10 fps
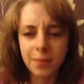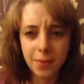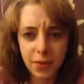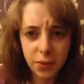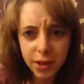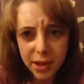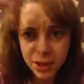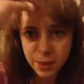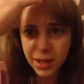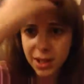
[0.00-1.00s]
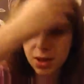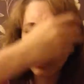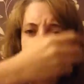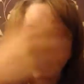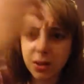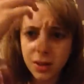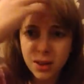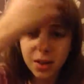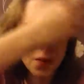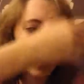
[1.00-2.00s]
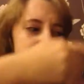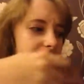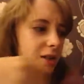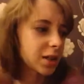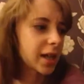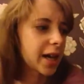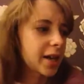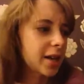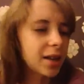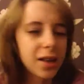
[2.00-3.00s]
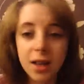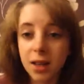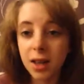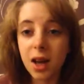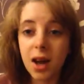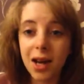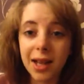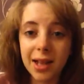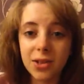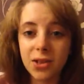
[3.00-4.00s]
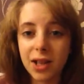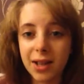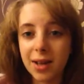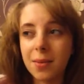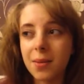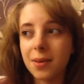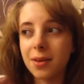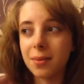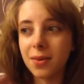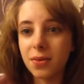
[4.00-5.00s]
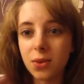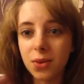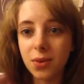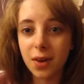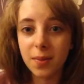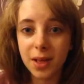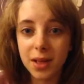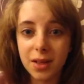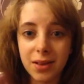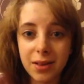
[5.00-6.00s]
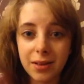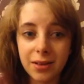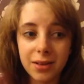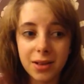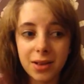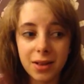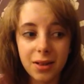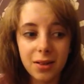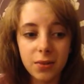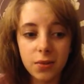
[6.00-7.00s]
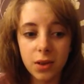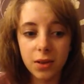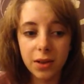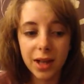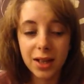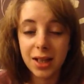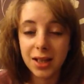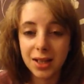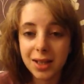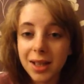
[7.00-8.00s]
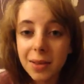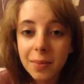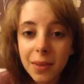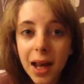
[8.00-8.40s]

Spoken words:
My fringe appears to have gone on an adventure again. I literally came up here about 45 minutes ago to vlog and then sleep.